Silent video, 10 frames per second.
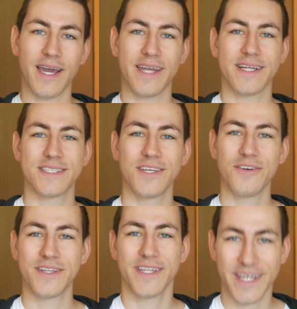and I'll see
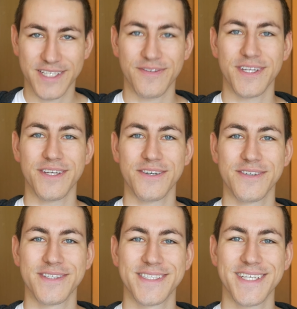you in the next
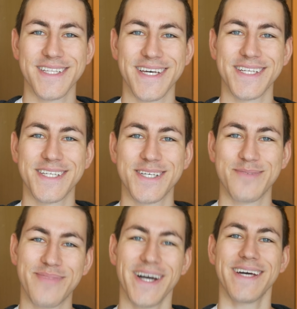video. Till then,
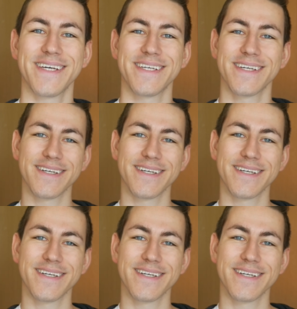bye!